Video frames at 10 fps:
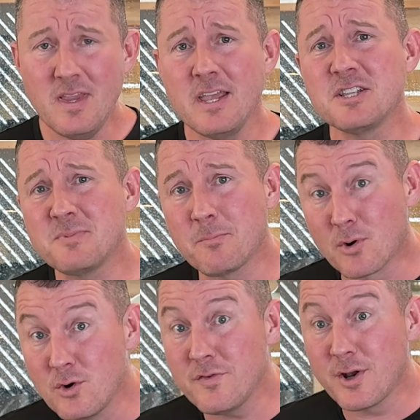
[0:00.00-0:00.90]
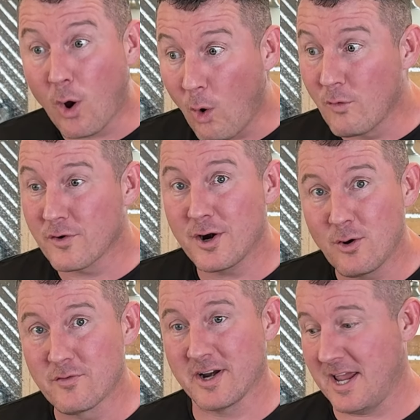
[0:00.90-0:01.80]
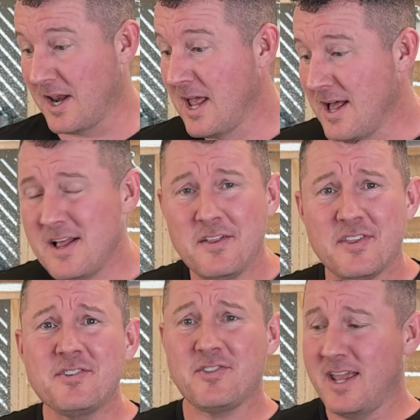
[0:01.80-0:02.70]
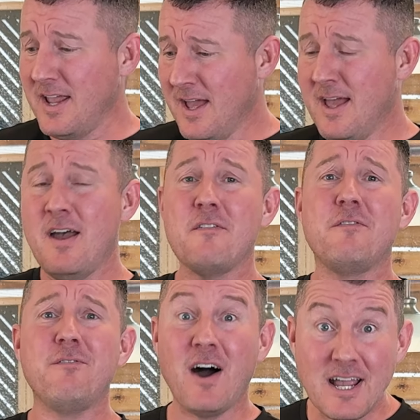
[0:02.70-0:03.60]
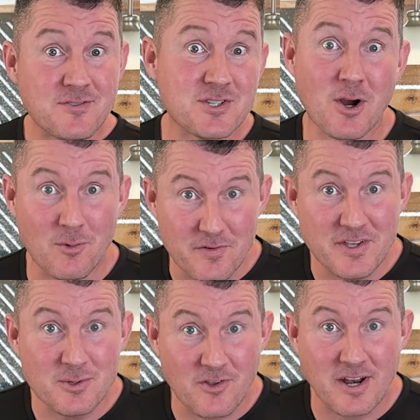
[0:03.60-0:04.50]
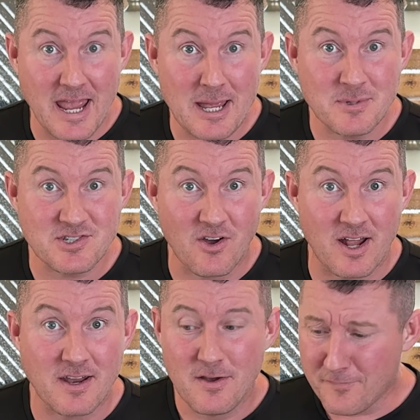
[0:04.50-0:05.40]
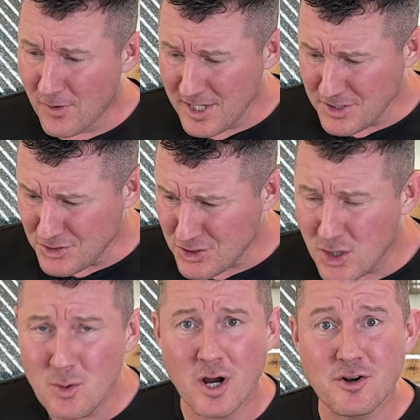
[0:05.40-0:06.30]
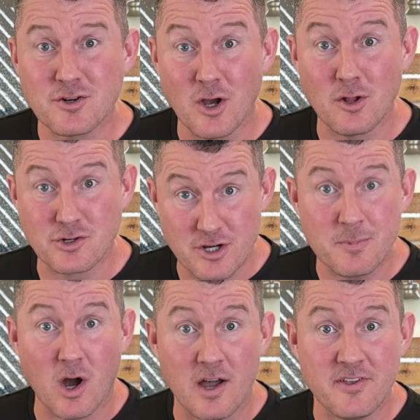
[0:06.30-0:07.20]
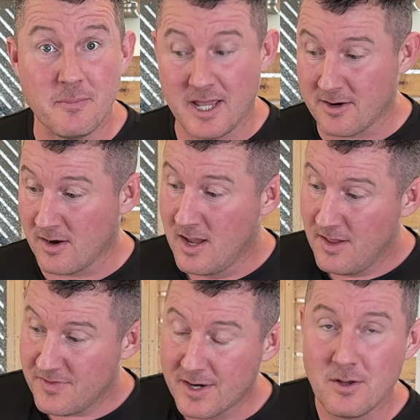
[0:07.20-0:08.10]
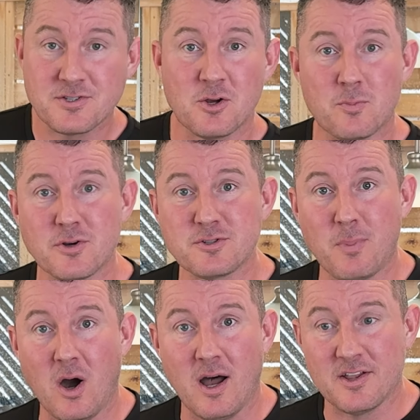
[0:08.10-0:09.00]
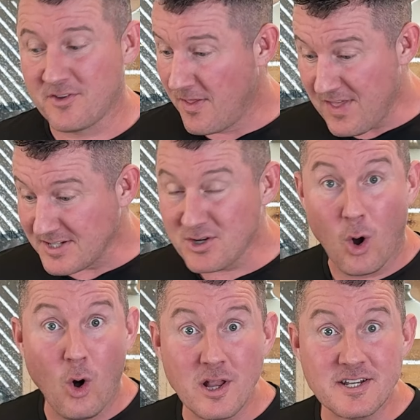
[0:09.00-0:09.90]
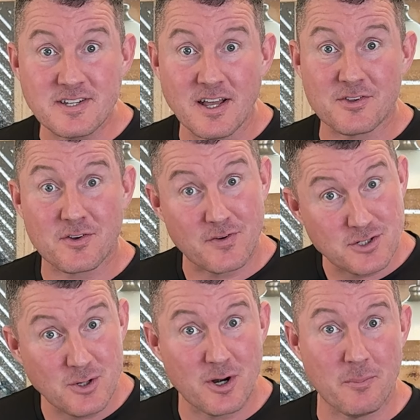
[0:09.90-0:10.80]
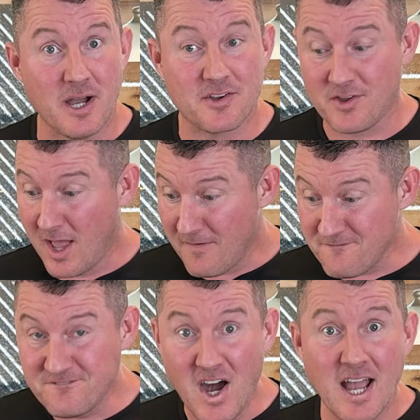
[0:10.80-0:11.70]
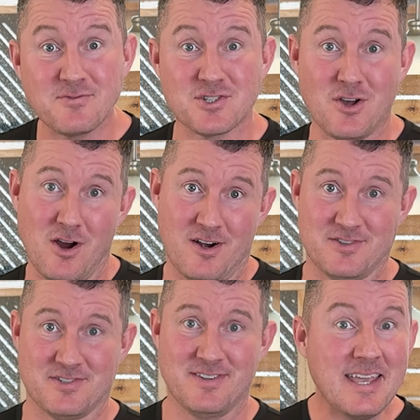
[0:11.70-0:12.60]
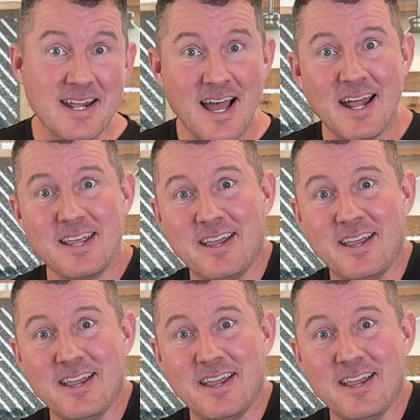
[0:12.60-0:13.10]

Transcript: it's been proven over and over again. This thing, 5-star reviews on Amazon for a $200 drip coffee maker that also brews pods. That's all it does for 200 bucks. 5 stars. Get out of